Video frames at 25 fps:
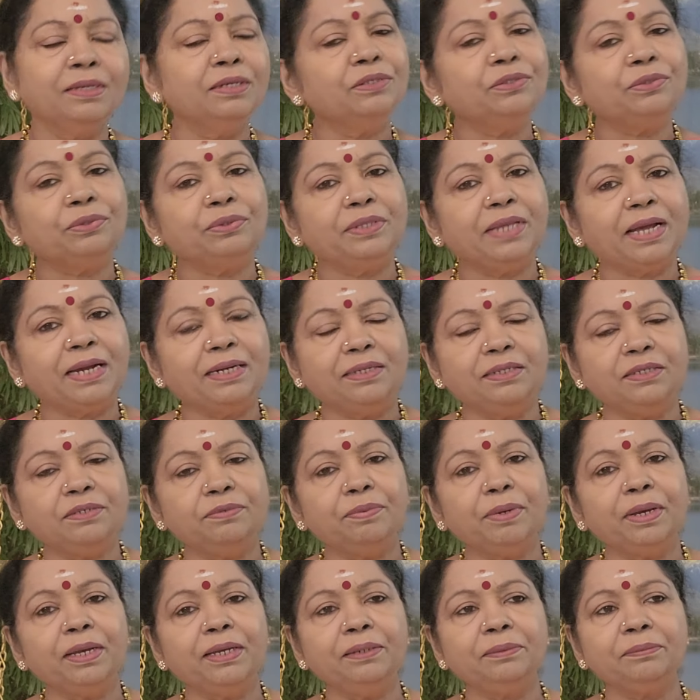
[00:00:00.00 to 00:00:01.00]
So that is
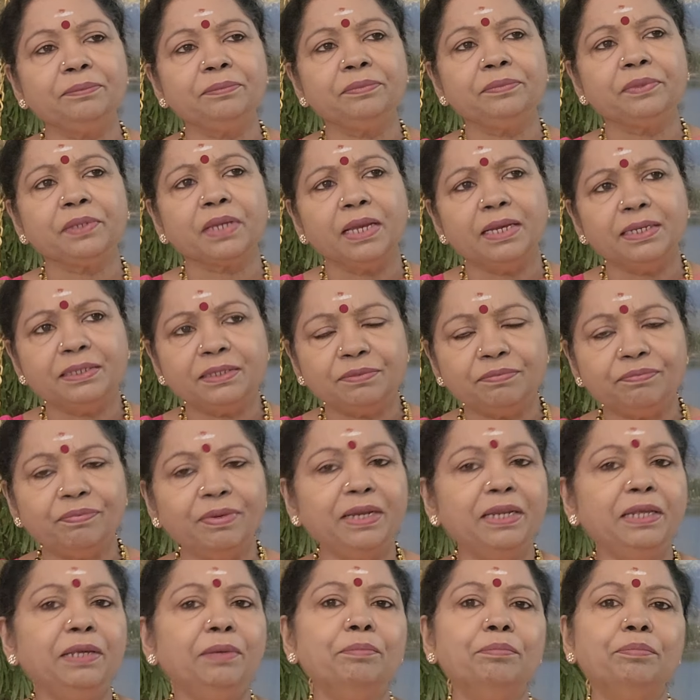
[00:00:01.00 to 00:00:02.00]
why it's
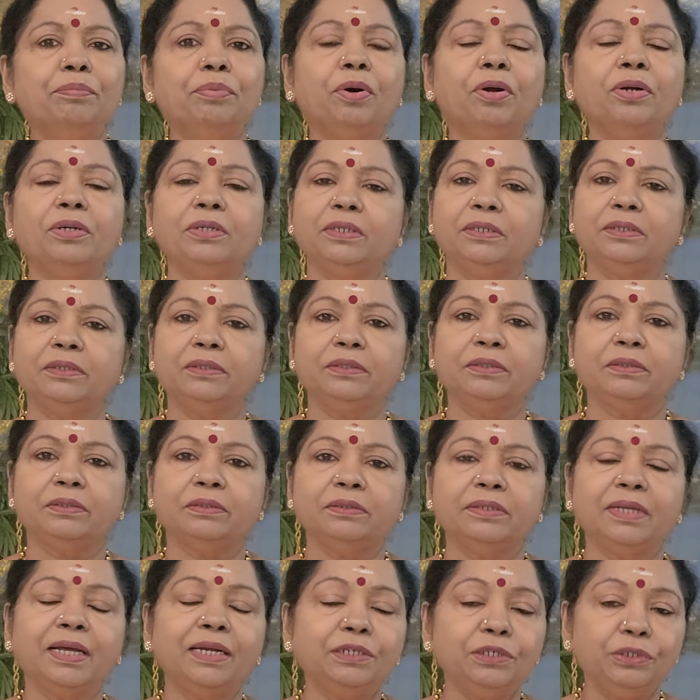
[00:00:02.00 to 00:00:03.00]
very important
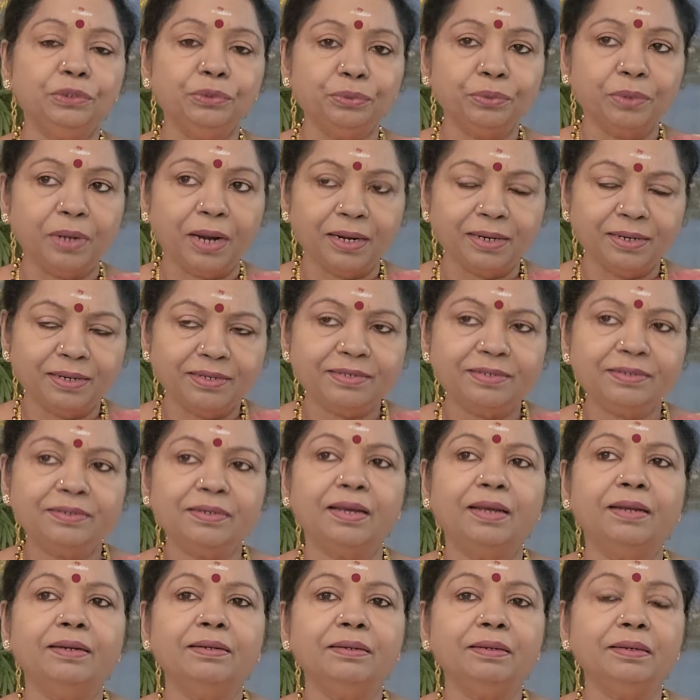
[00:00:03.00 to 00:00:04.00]
that you
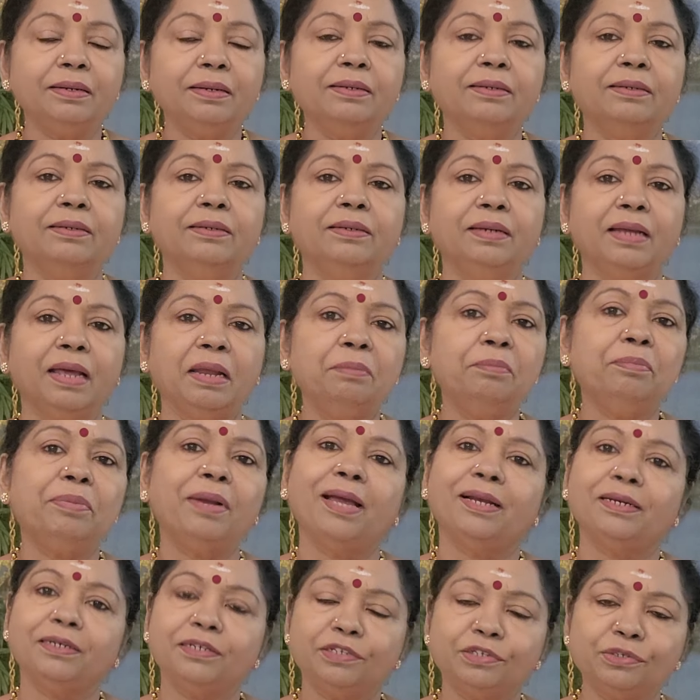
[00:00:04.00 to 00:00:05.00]
understand, learn and
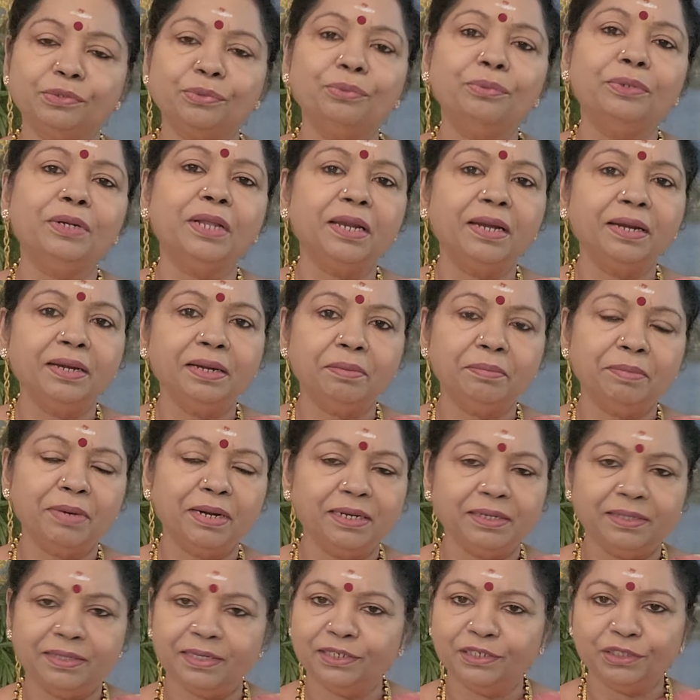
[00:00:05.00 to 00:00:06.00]
practice Kundalini
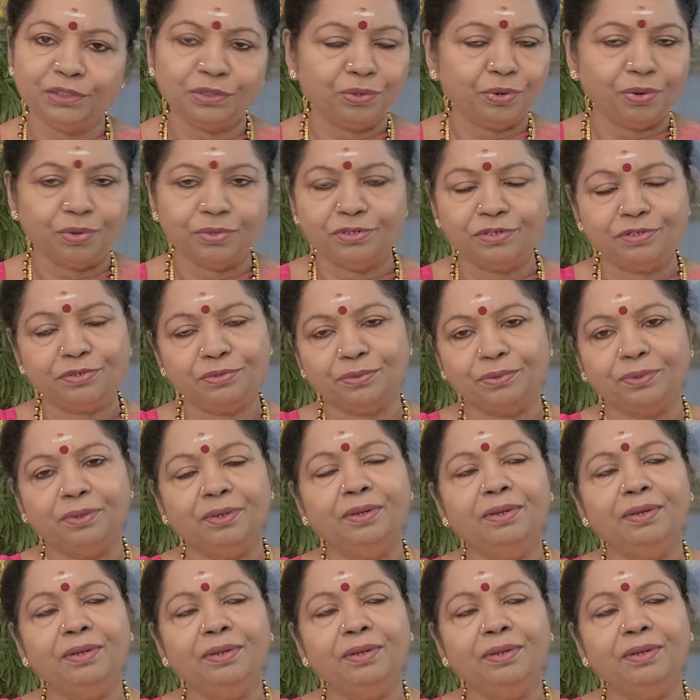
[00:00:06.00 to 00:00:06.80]
meditation also.